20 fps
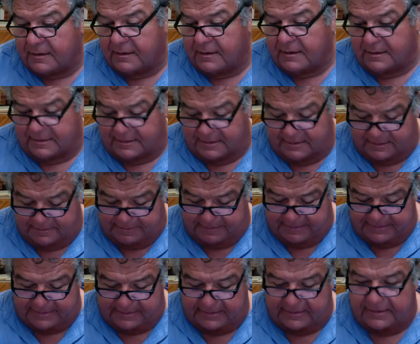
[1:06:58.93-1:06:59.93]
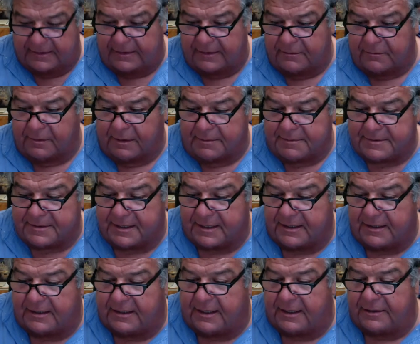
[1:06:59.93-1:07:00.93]
This is basically the
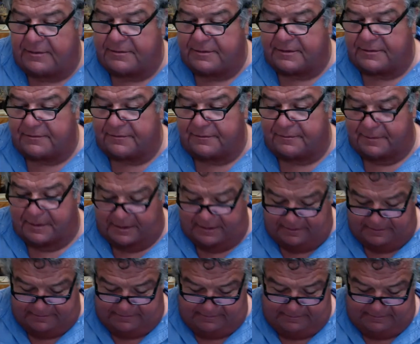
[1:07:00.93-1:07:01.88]
website address for my